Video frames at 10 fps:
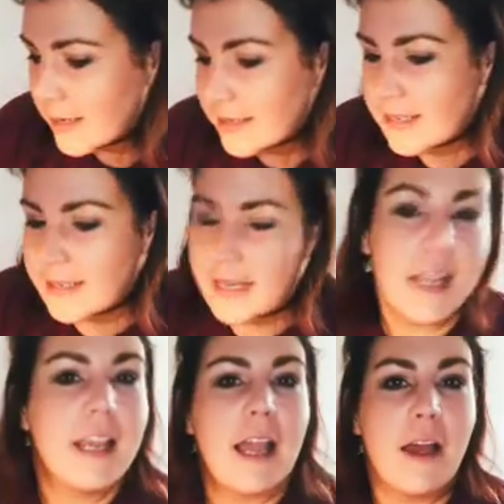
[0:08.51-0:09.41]

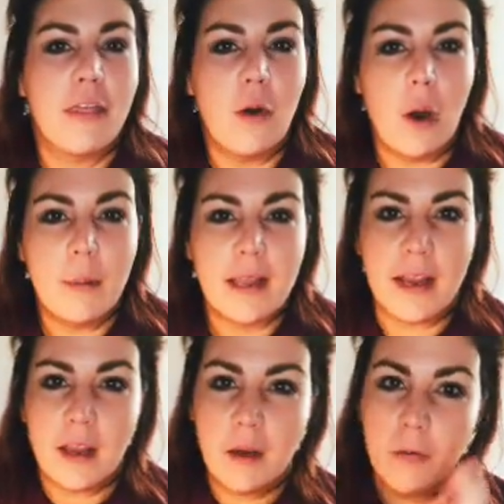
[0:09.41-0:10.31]
Today I thought I would kind
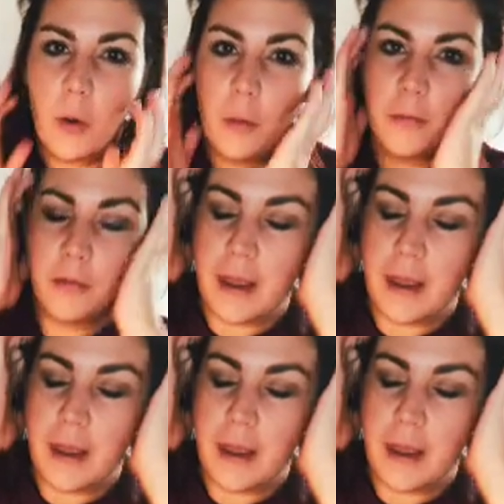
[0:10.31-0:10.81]
of cover off